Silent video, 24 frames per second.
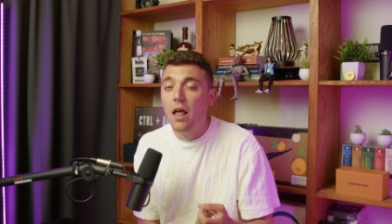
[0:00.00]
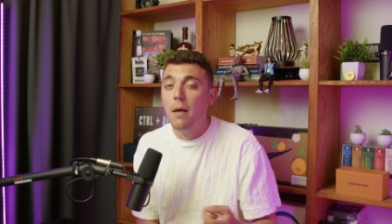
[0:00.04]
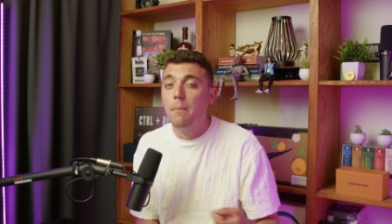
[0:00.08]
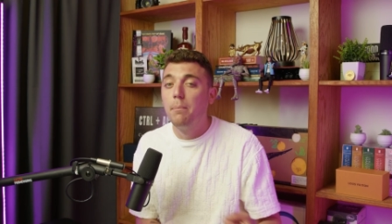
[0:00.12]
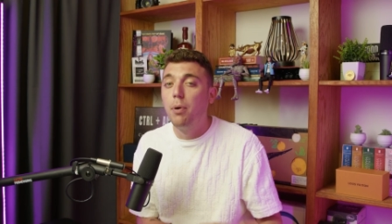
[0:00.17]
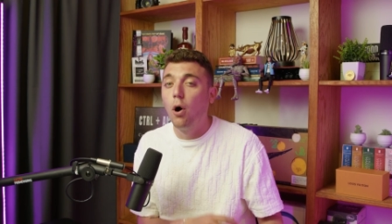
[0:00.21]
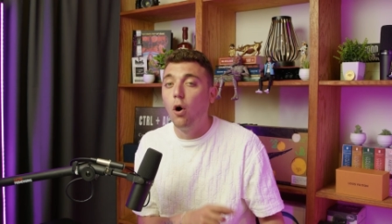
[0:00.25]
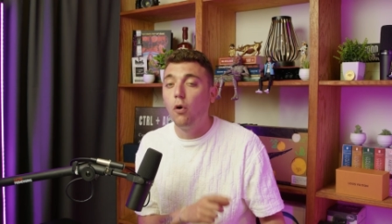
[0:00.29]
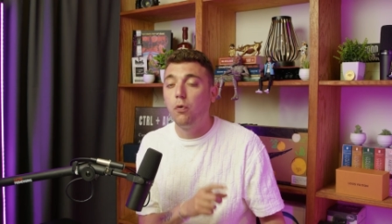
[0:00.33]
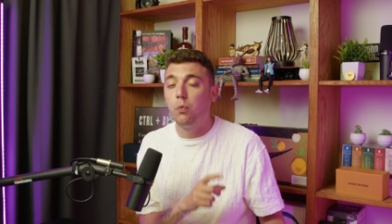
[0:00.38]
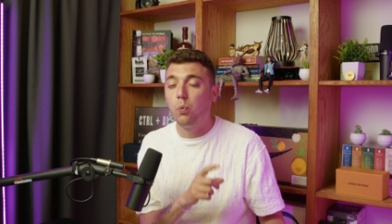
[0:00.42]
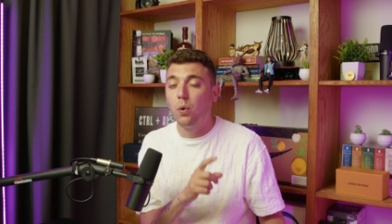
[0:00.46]

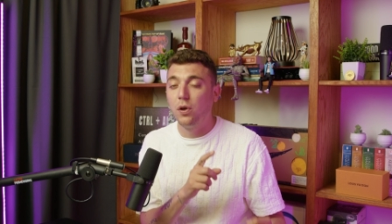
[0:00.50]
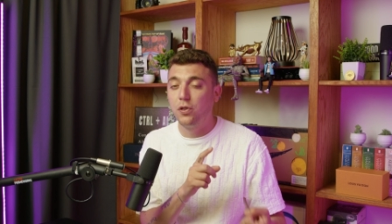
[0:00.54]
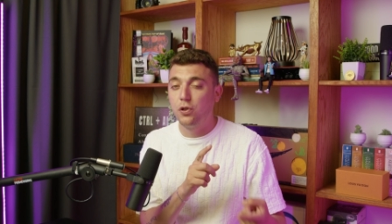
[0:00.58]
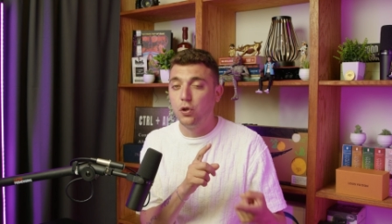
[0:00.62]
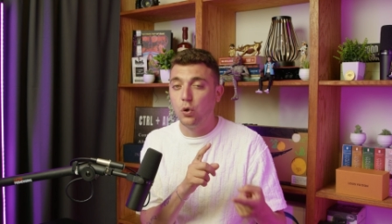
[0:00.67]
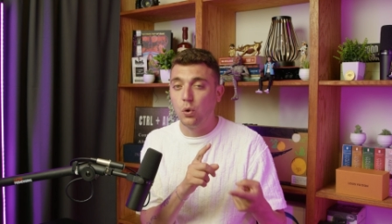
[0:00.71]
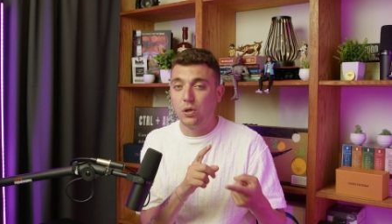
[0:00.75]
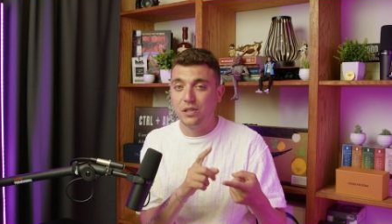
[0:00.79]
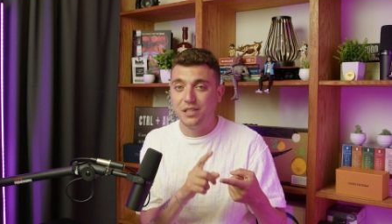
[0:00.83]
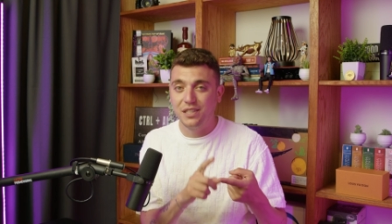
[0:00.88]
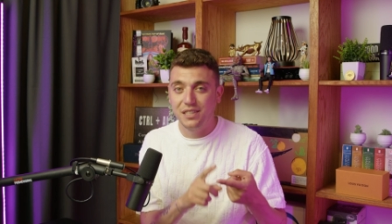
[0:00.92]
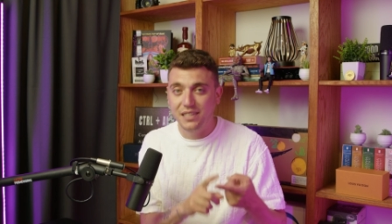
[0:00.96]
both with
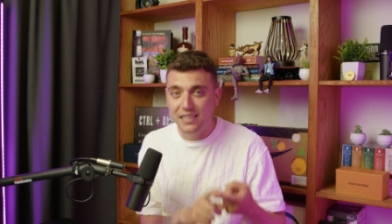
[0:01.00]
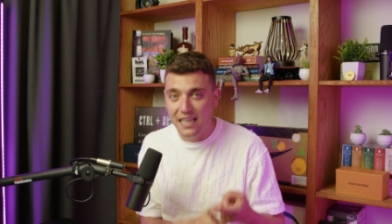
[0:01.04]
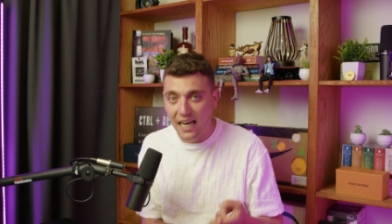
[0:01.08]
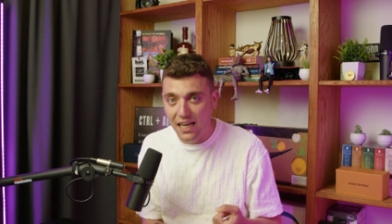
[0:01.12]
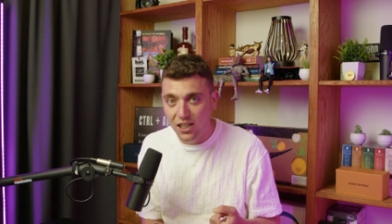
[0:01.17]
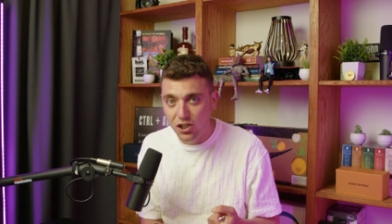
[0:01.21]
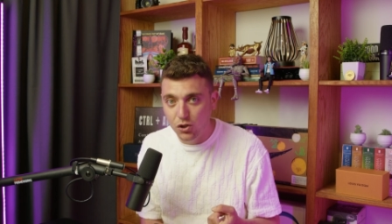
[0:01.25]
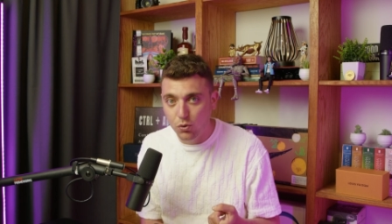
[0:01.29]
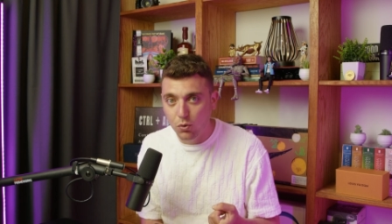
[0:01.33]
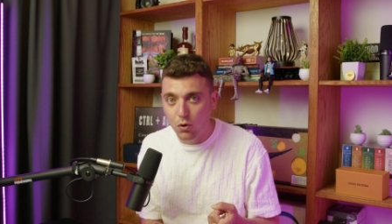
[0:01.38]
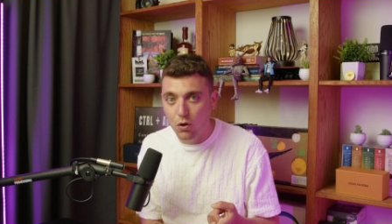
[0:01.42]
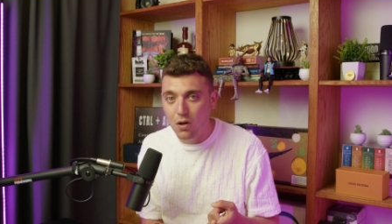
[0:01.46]
your
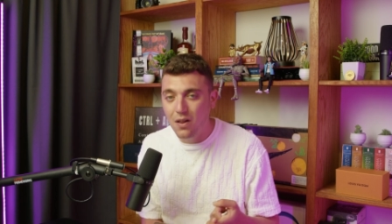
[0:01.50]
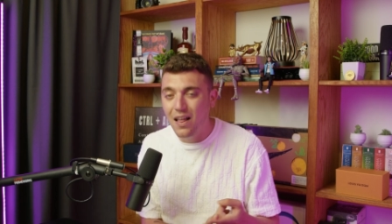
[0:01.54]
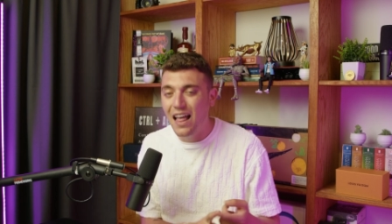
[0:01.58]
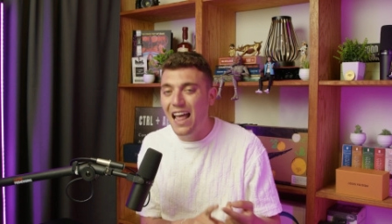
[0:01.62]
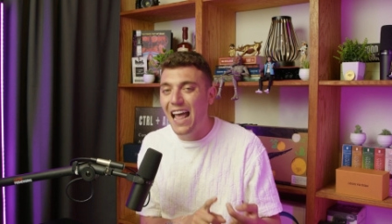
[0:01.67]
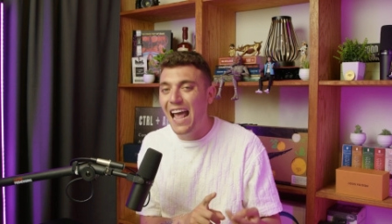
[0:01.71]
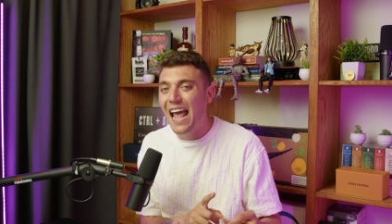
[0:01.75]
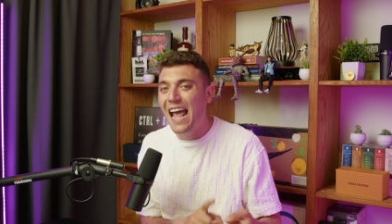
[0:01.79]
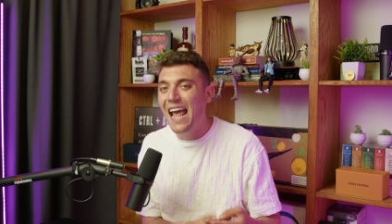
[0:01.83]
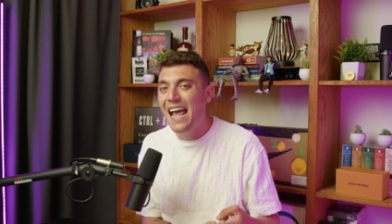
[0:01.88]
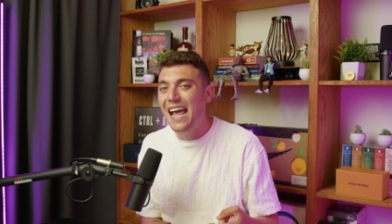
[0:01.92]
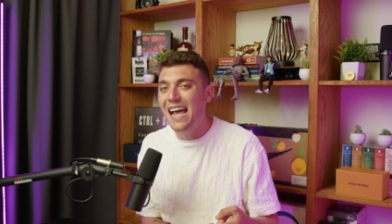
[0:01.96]
schedule
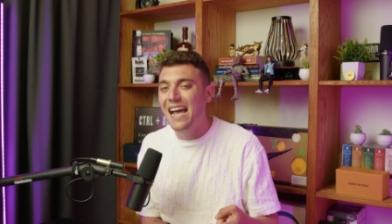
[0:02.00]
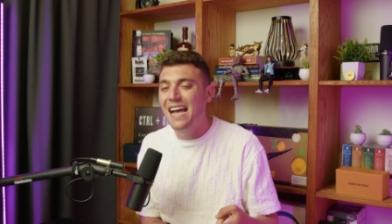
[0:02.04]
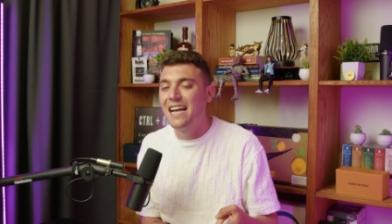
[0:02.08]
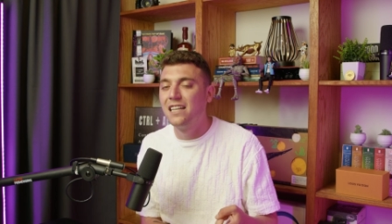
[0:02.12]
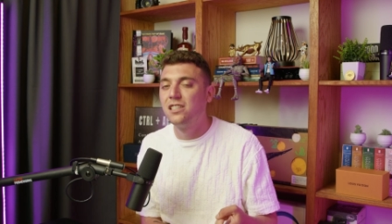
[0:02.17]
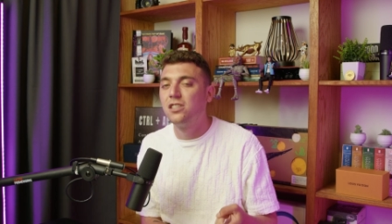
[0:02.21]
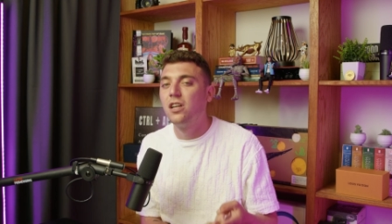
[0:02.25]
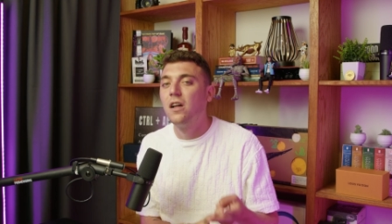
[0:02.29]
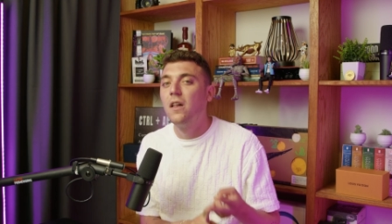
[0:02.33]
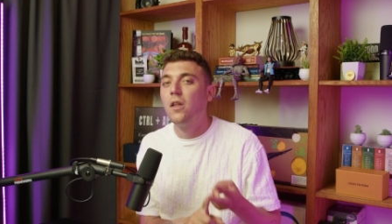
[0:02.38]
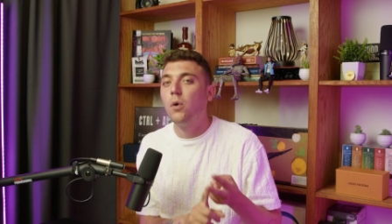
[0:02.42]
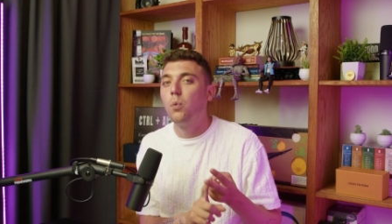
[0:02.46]
and